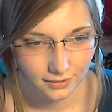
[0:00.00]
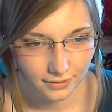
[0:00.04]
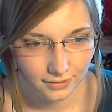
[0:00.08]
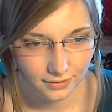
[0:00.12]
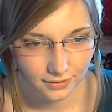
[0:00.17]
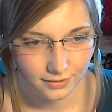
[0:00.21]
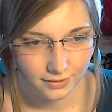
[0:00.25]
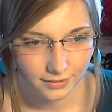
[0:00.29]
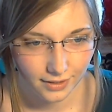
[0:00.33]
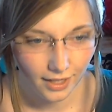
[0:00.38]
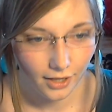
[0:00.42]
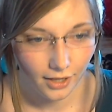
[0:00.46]

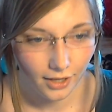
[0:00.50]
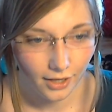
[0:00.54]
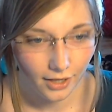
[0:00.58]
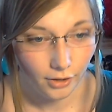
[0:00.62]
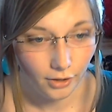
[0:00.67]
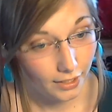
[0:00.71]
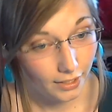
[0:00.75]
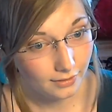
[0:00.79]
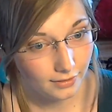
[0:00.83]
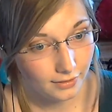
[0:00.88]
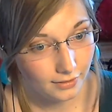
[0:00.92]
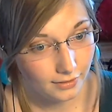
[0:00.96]
And how I
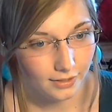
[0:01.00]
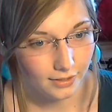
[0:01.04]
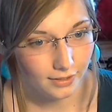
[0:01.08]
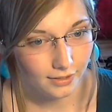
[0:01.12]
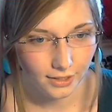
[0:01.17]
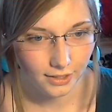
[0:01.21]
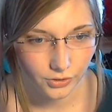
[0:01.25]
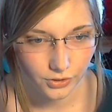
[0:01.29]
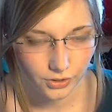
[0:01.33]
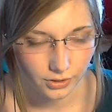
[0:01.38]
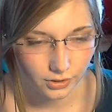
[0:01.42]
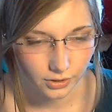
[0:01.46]

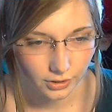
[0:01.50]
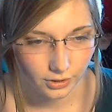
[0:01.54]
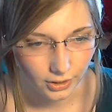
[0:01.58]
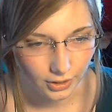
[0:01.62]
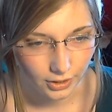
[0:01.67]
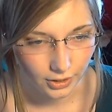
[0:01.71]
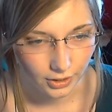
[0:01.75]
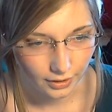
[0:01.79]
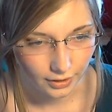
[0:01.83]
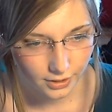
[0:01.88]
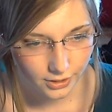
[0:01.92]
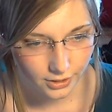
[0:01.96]
continue to learn
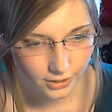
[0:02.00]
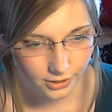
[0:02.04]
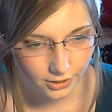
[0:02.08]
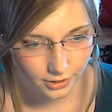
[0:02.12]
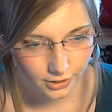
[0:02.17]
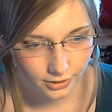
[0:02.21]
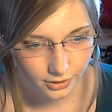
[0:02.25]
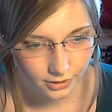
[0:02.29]
English.